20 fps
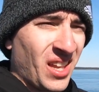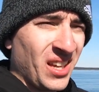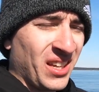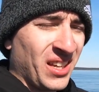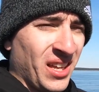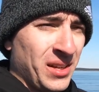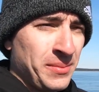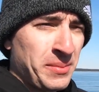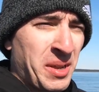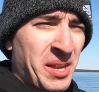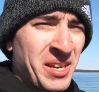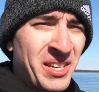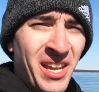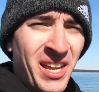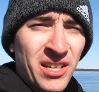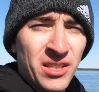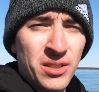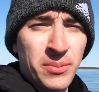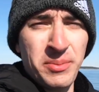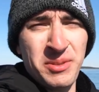I'm gonna be heading
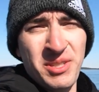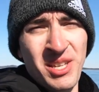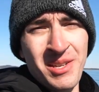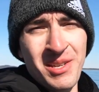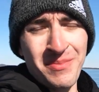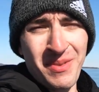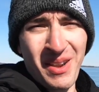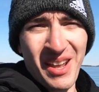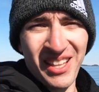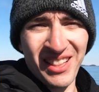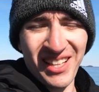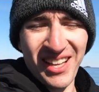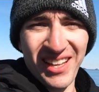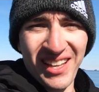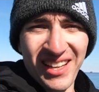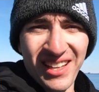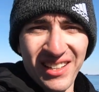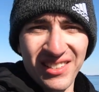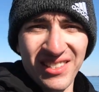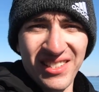out to Petite Maine
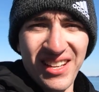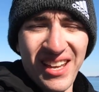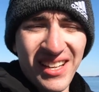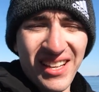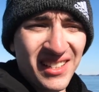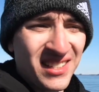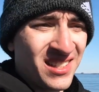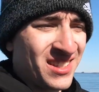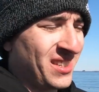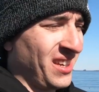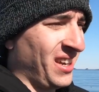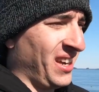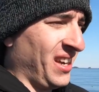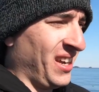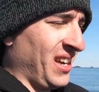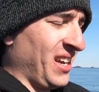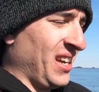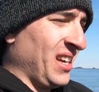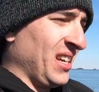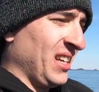Lighthouse next.
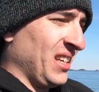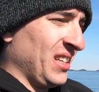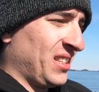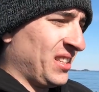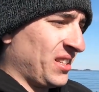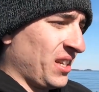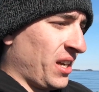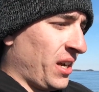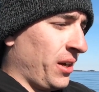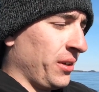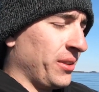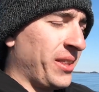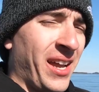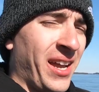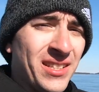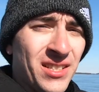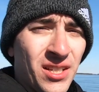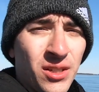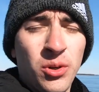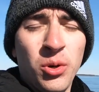So
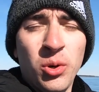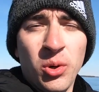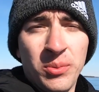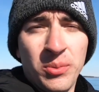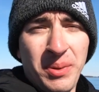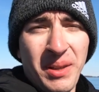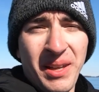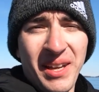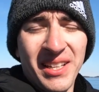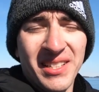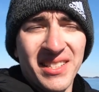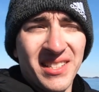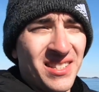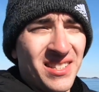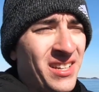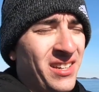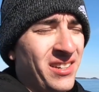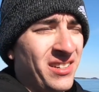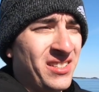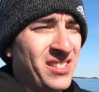that's a cool place.
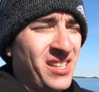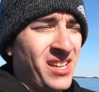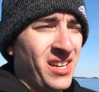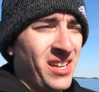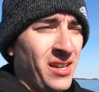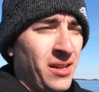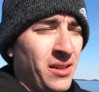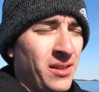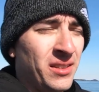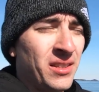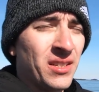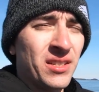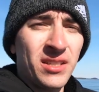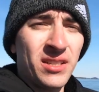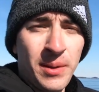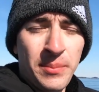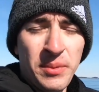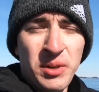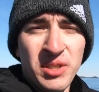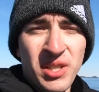There's in the
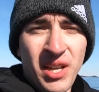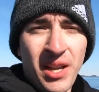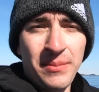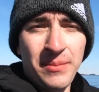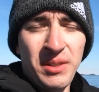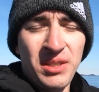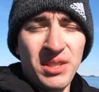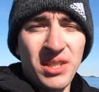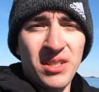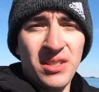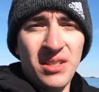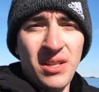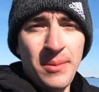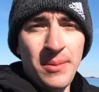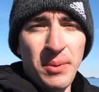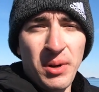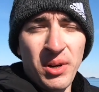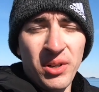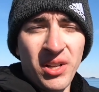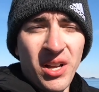summertime, there's a
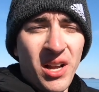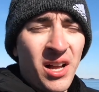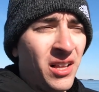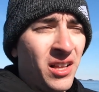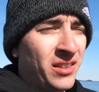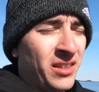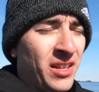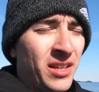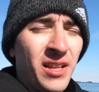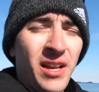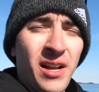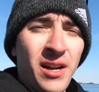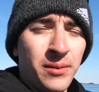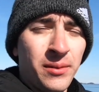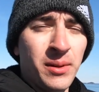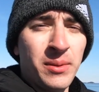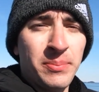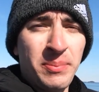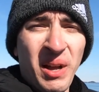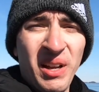seabird colony there
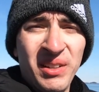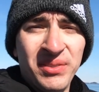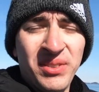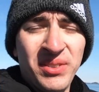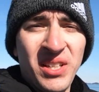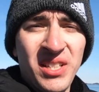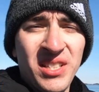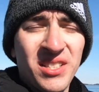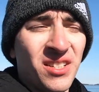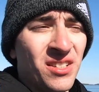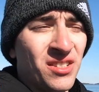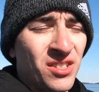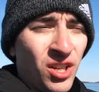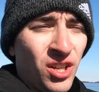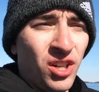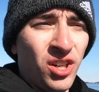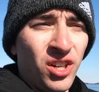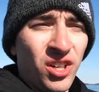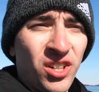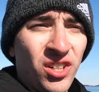with puffins and
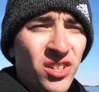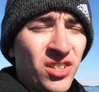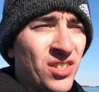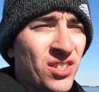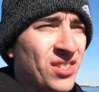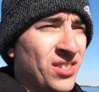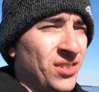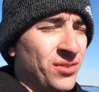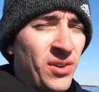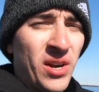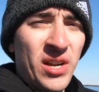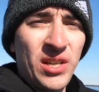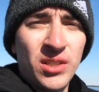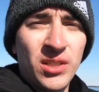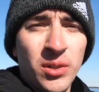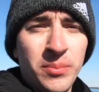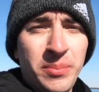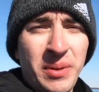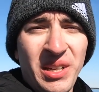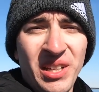terns and
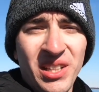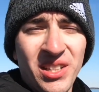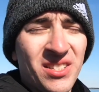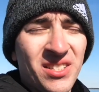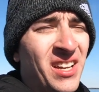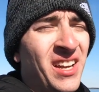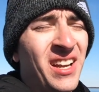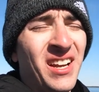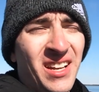razorbills.